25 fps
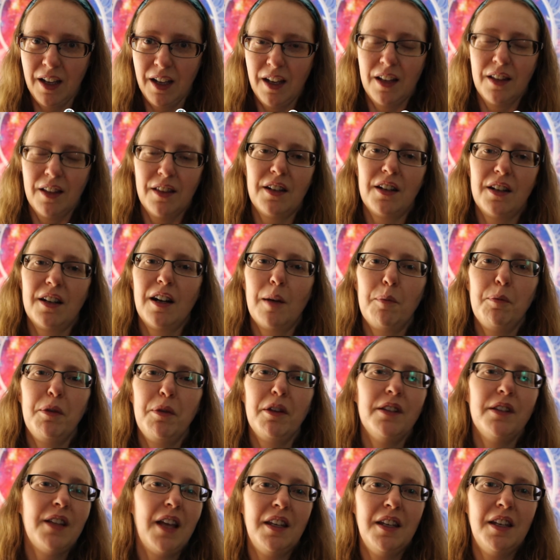There are
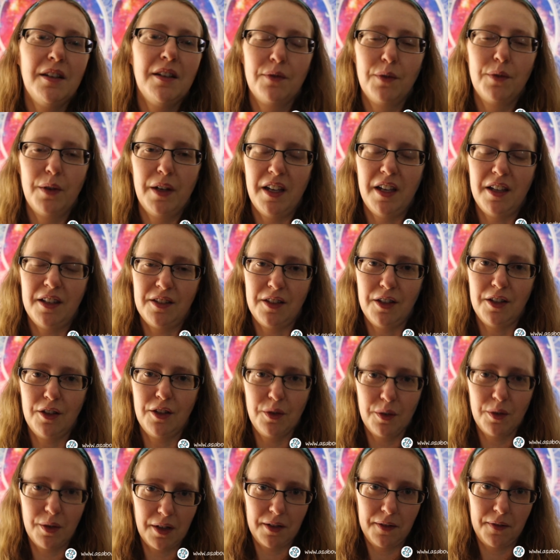plenty of ways that
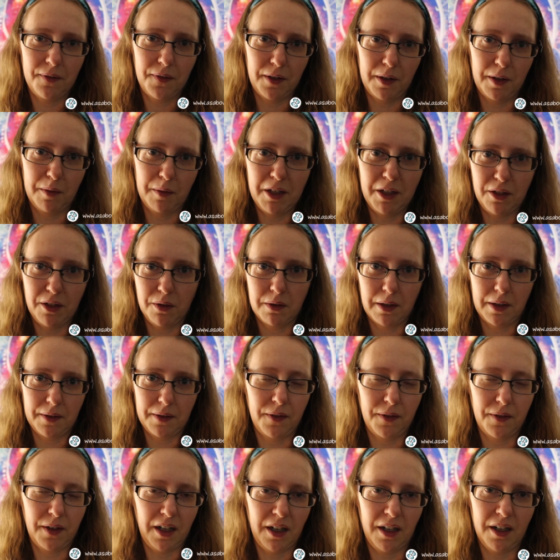you can affirm that you are
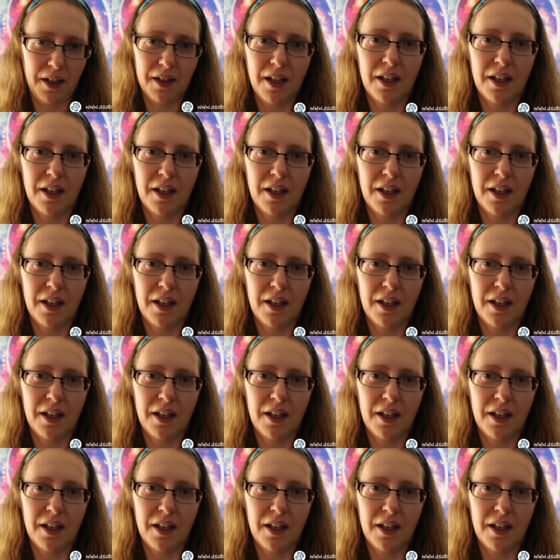free.